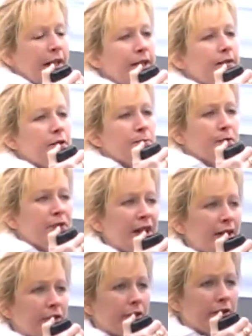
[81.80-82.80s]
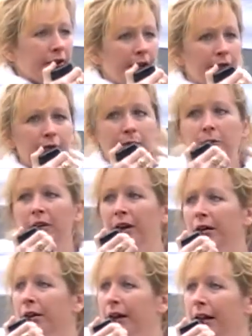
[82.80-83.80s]
is to protect ourselves from
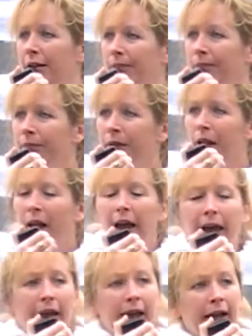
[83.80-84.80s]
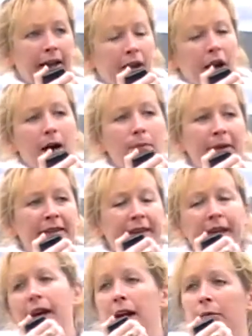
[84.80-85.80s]
tyranny. And I'll be
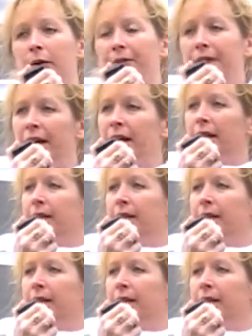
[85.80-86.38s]
damned if I'm going to